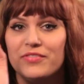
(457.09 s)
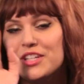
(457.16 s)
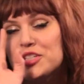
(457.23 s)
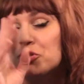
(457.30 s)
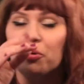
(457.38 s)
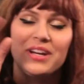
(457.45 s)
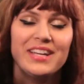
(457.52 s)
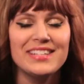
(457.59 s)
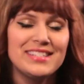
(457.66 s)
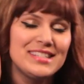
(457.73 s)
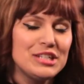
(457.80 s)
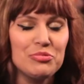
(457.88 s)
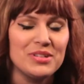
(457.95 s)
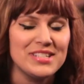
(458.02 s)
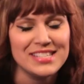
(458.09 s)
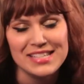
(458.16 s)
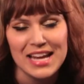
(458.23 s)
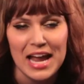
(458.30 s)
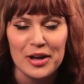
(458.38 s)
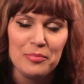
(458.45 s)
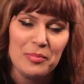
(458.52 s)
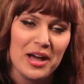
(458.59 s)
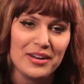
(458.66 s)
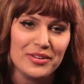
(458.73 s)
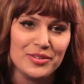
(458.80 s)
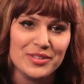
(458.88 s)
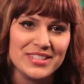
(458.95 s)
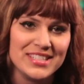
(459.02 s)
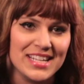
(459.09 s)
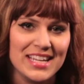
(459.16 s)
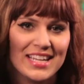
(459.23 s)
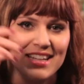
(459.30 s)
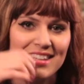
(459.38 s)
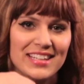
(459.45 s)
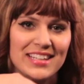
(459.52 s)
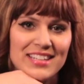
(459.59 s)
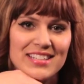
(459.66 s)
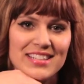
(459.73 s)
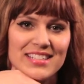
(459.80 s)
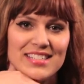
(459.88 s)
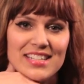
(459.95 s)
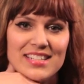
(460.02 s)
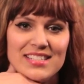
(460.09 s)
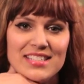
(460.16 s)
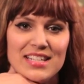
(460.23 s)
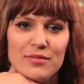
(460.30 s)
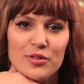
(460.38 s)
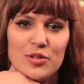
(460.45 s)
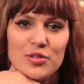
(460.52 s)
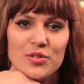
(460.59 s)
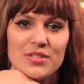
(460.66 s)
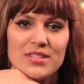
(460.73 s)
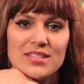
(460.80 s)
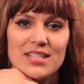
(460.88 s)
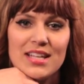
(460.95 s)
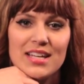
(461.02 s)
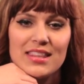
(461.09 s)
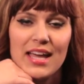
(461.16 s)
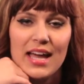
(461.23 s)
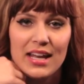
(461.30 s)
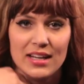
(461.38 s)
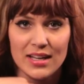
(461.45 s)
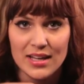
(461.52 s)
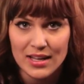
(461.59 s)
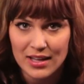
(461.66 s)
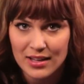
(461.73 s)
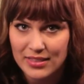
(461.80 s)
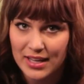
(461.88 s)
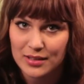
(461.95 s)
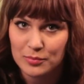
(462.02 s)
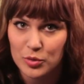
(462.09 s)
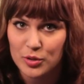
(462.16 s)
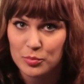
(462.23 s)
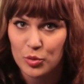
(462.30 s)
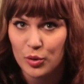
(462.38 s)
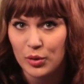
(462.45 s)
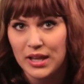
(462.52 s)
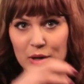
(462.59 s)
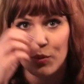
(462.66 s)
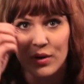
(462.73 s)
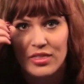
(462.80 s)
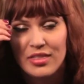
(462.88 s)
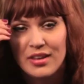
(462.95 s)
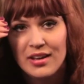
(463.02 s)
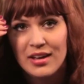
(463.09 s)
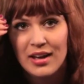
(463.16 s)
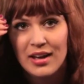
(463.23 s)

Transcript: Victoria's Secret style models and the sexy type photo shoots you see like that, then look more like with,